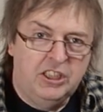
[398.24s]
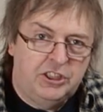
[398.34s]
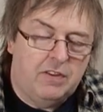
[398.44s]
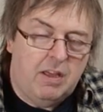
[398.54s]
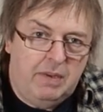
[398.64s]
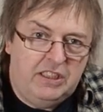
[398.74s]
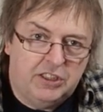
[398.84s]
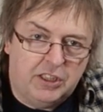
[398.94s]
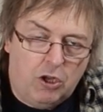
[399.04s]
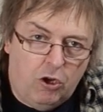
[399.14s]
So that
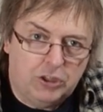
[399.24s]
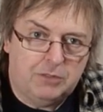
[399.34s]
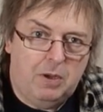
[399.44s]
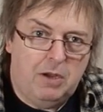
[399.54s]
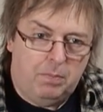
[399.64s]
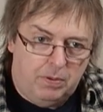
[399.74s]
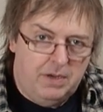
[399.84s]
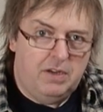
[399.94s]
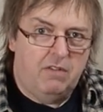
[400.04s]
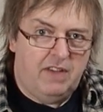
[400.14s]
means the cost per
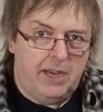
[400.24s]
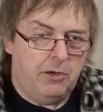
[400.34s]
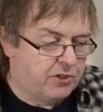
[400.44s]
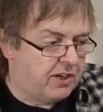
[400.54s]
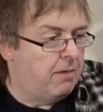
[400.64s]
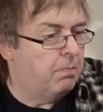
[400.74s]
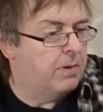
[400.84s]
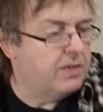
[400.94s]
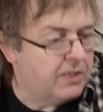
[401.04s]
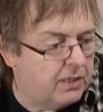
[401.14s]
print of a huge great
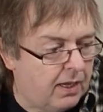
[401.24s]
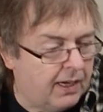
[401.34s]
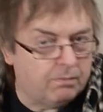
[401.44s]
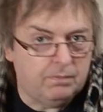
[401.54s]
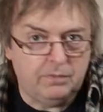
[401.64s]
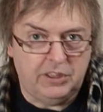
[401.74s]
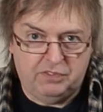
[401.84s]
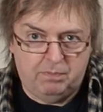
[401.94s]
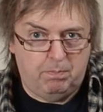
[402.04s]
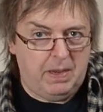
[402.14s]
printer like
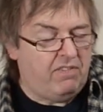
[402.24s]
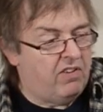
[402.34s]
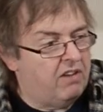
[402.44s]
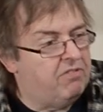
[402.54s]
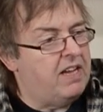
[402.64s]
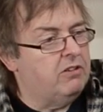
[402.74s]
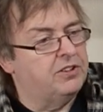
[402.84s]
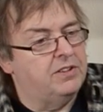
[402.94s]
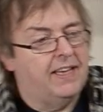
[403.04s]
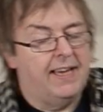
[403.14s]
this
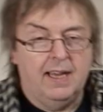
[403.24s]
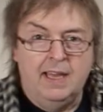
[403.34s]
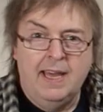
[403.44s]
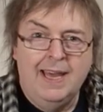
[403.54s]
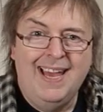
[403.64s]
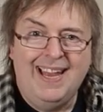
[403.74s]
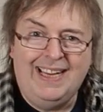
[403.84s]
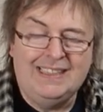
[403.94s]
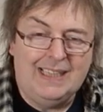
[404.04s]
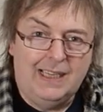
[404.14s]
P5000 here
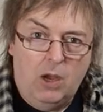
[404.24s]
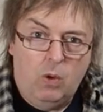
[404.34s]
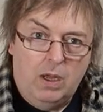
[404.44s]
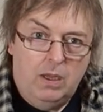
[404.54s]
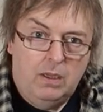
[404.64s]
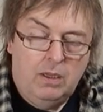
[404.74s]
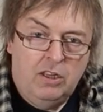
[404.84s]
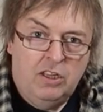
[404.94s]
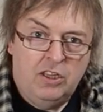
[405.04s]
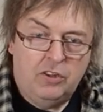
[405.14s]
is lower
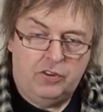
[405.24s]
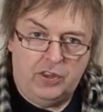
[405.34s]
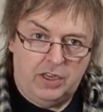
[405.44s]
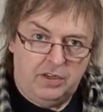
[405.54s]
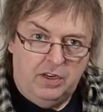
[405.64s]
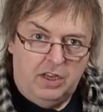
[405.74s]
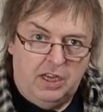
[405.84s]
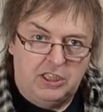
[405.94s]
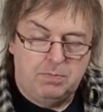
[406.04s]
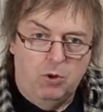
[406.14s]
than
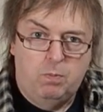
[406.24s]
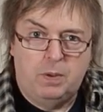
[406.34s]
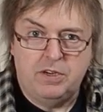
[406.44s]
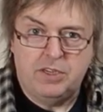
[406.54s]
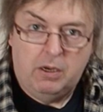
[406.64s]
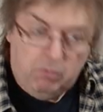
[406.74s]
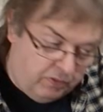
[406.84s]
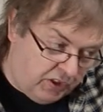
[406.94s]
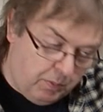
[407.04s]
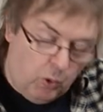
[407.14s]
a small printer
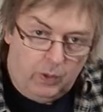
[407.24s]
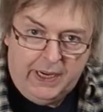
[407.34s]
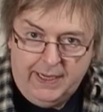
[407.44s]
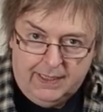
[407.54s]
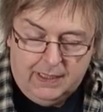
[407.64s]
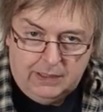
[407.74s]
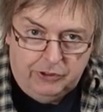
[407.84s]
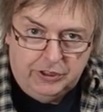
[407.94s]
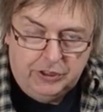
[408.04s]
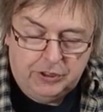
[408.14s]
with small ink
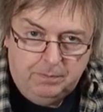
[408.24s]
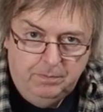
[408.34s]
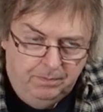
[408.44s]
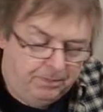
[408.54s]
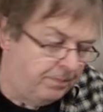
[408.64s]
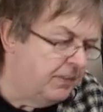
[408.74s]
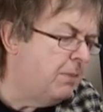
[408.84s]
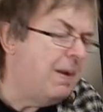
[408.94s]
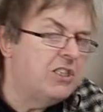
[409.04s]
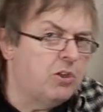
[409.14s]
cartridges.
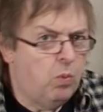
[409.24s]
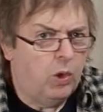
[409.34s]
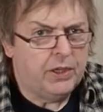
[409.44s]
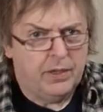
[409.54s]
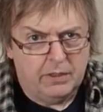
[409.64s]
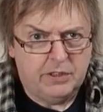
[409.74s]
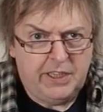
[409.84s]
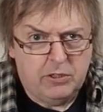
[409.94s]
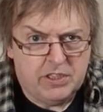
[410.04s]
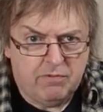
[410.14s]
Depends on what you're going
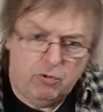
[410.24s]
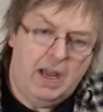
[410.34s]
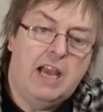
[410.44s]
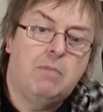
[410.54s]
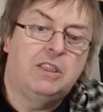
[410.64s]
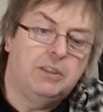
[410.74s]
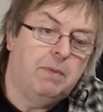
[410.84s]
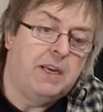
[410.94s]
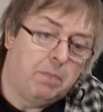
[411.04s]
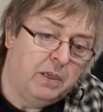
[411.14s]
to use it for, how much,
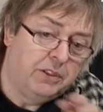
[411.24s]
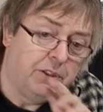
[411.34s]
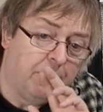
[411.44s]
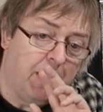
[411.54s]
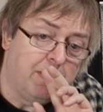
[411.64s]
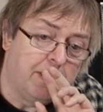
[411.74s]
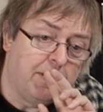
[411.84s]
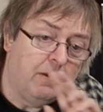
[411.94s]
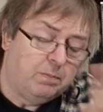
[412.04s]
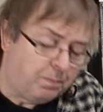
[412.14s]
many prints you're going to
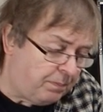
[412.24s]
do.